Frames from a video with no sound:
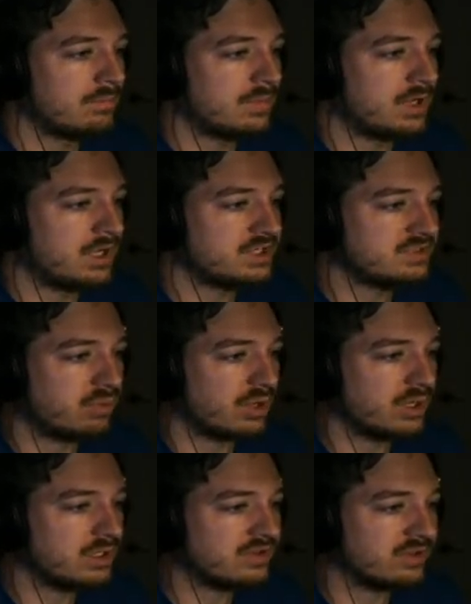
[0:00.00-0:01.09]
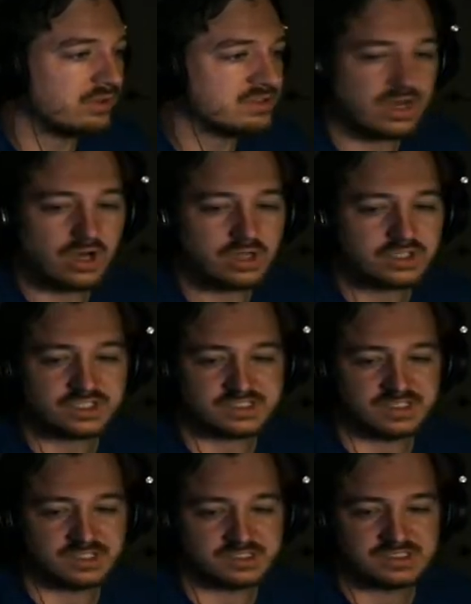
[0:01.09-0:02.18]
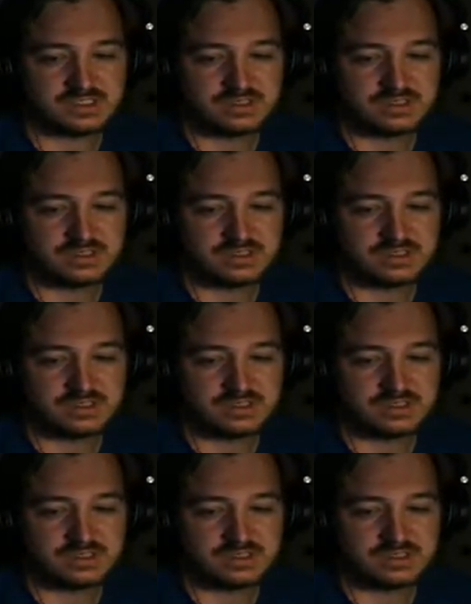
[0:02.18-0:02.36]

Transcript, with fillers: I just wanted to lose consciousness.